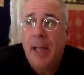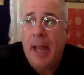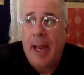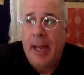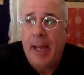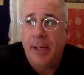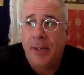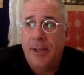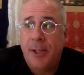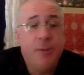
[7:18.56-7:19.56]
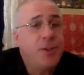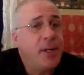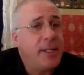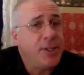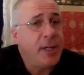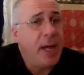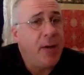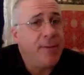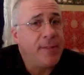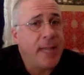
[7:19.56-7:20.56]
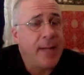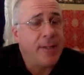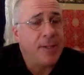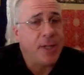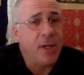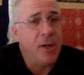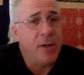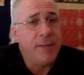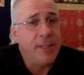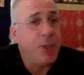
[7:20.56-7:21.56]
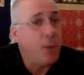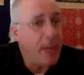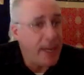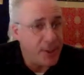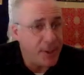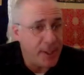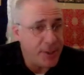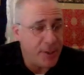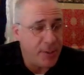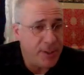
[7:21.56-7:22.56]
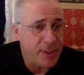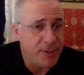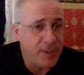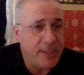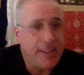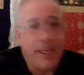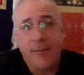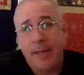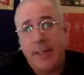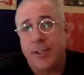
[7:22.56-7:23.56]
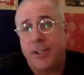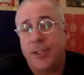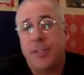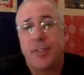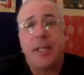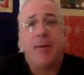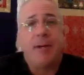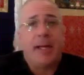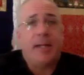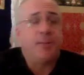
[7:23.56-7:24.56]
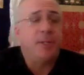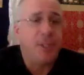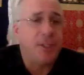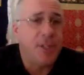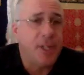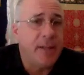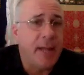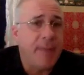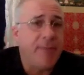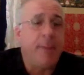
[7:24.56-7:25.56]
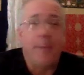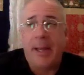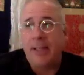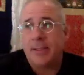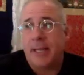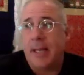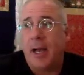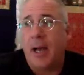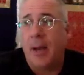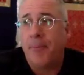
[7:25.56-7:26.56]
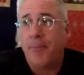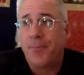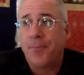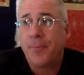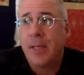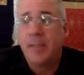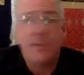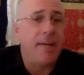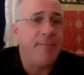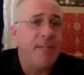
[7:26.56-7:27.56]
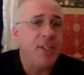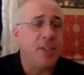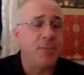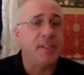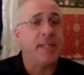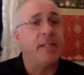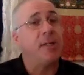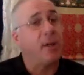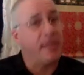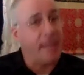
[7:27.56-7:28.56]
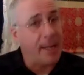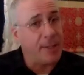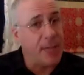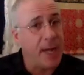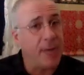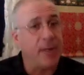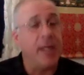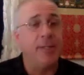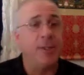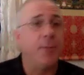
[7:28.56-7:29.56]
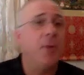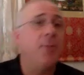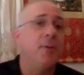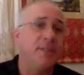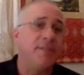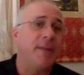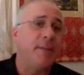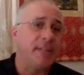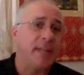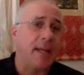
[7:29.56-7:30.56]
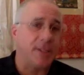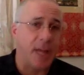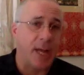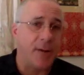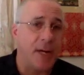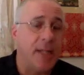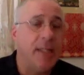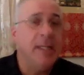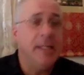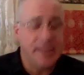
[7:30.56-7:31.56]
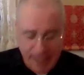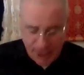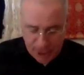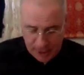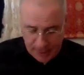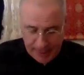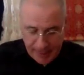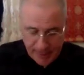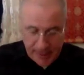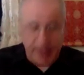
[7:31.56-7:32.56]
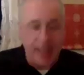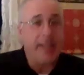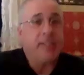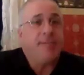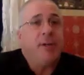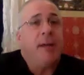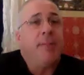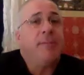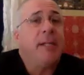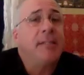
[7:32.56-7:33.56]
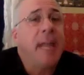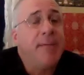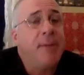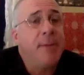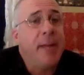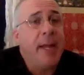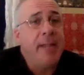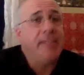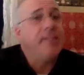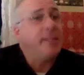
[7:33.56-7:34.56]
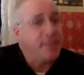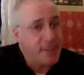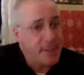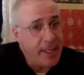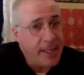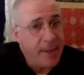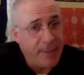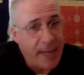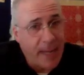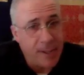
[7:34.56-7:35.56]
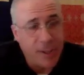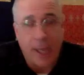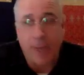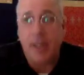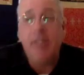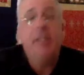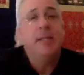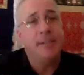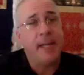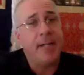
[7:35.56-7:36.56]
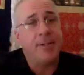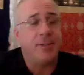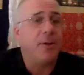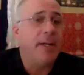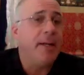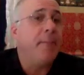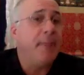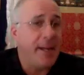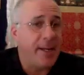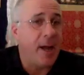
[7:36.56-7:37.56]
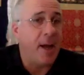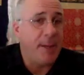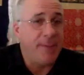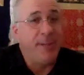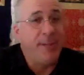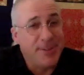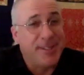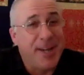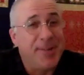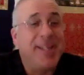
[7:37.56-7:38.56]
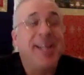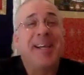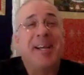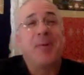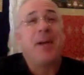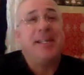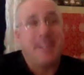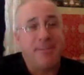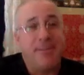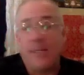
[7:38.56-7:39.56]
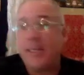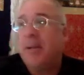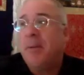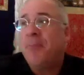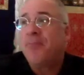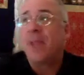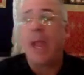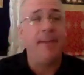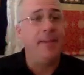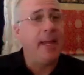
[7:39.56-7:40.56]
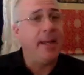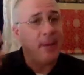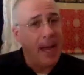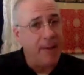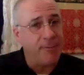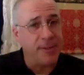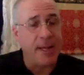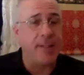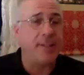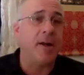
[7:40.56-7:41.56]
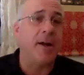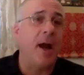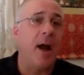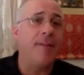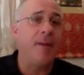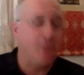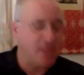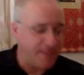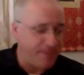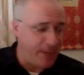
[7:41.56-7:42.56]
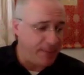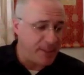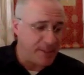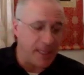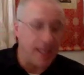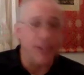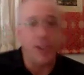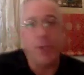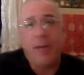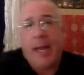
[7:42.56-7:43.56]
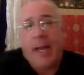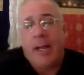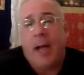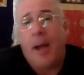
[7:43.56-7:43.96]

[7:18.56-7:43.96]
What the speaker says: a new tradition out of the Sakya tradition called the Jonang tradition, which is really seeing a resurgence nowadays, which is good. They have an amazing set of teachings, particularly on Kalachakra, and Topolpa was a famous Kalachakra teacher, and he said that his view on emptiness came from a detailed study of the Kalachakra Tantra, so he didn't make it up, even though it sounded quite different. And then after that, Taranatha was a famous Jonang